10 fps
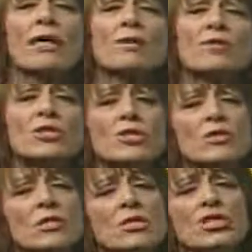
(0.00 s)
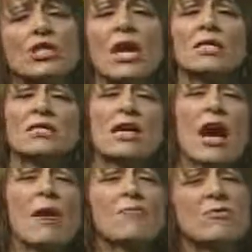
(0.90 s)
He was using just
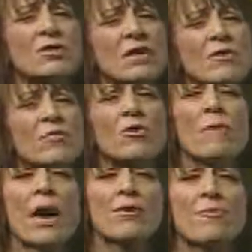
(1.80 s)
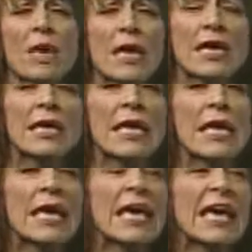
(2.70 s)
unbelievable amount of pain.
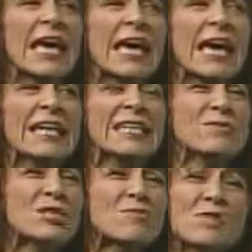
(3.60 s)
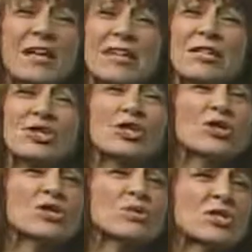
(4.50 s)
And he was complaining his
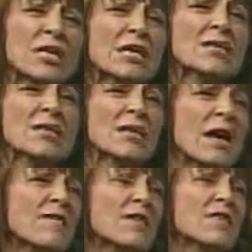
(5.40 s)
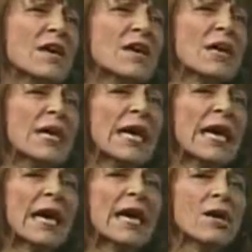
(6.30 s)
nerves were tingling and everything.
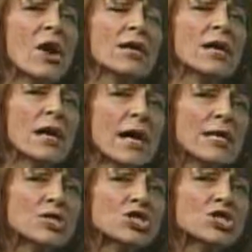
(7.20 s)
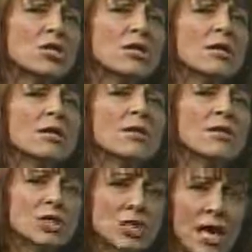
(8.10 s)
And on a hunch,
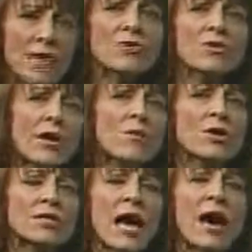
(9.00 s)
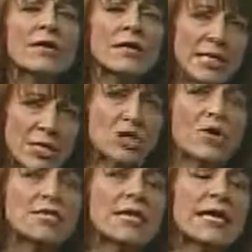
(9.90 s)
together they worked out, and he
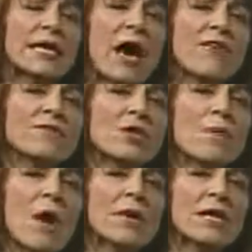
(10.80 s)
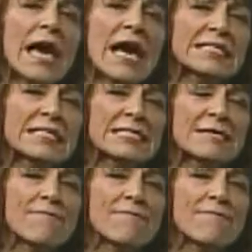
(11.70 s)
started taking alpha-lipoic acid.